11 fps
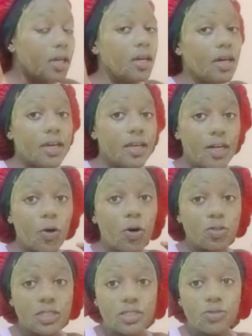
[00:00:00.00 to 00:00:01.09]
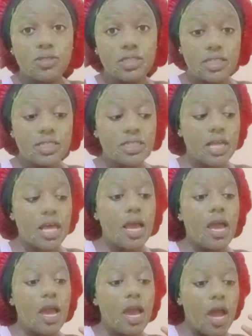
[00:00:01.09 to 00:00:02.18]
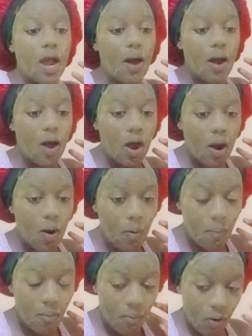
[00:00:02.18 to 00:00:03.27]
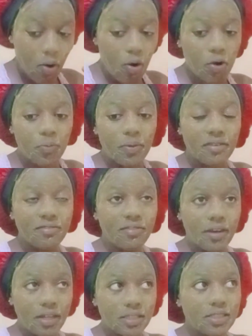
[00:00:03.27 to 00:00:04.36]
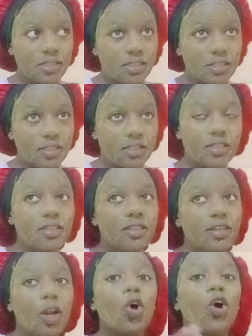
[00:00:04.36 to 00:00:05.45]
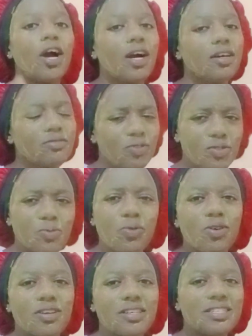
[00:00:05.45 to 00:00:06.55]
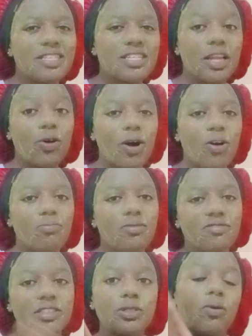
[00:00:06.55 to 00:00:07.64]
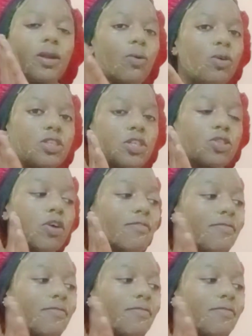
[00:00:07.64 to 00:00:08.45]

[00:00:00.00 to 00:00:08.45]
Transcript: and I don't want it to sit more on my face. Longer, not more. Sit longer on my face. So I'm gonna wash it off.